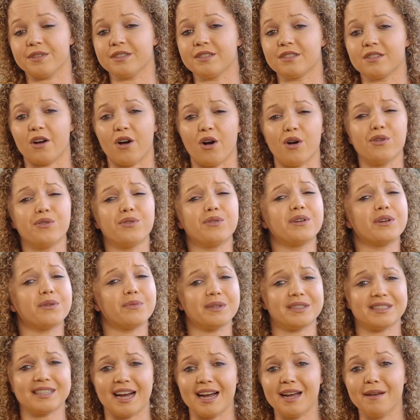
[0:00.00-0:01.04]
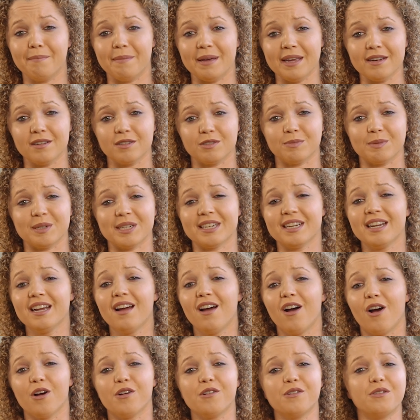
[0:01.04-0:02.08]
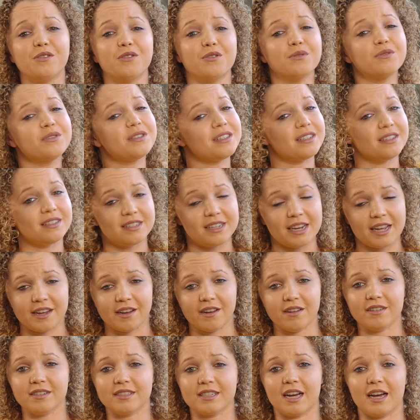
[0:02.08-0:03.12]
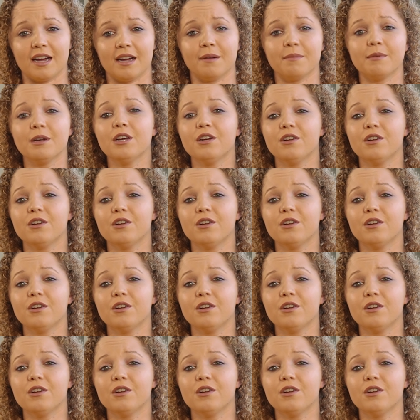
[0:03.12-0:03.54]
is, are you good with time management? Are you used to staying on time?